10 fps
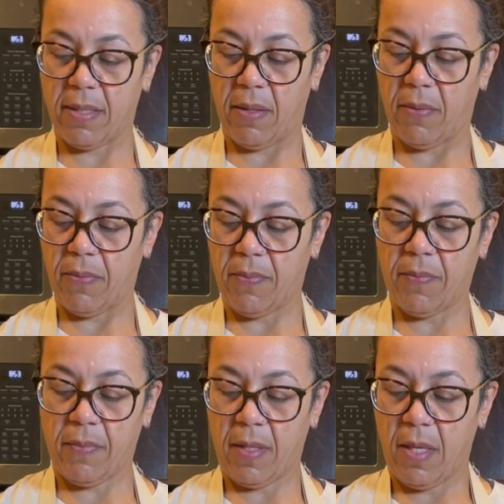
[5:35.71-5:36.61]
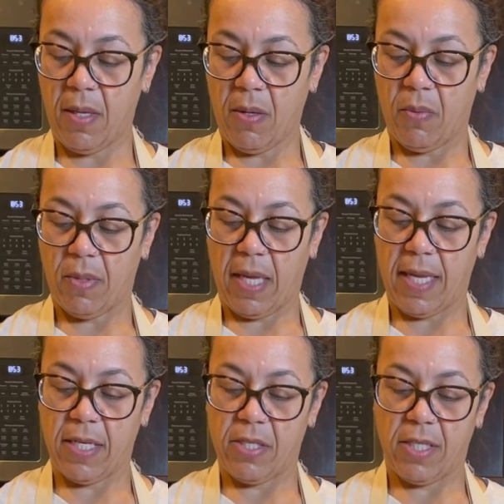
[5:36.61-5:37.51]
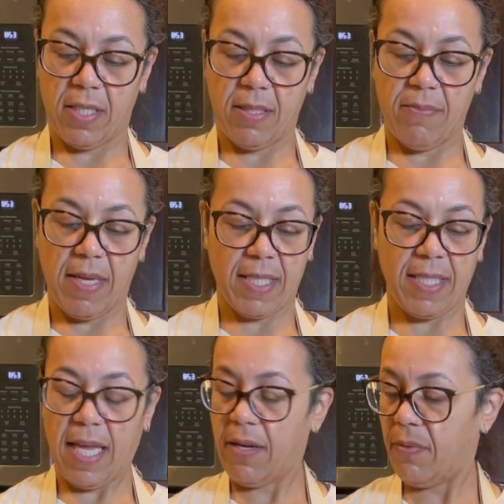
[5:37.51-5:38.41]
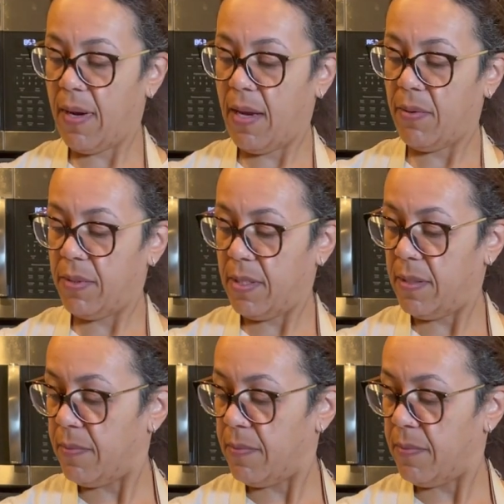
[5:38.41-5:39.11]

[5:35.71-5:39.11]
So we'll kind of just mix that around.